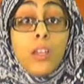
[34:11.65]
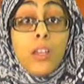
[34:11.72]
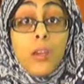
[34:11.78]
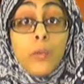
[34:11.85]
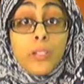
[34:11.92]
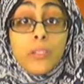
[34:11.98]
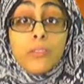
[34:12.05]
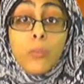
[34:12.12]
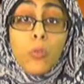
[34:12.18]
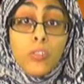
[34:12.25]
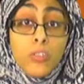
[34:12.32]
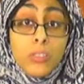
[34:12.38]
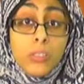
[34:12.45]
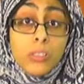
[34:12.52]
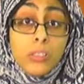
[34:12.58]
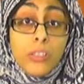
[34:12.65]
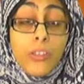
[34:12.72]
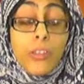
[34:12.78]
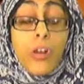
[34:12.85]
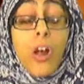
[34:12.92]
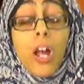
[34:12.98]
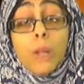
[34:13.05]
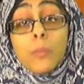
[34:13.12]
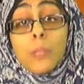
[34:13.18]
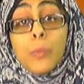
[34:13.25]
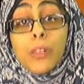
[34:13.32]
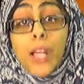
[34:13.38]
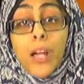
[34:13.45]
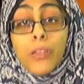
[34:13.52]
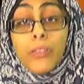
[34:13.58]
But unfortunately, there are people
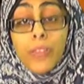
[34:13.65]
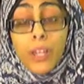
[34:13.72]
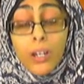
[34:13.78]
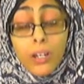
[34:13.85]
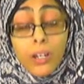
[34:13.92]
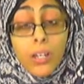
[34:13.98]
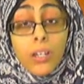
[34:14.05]
out there,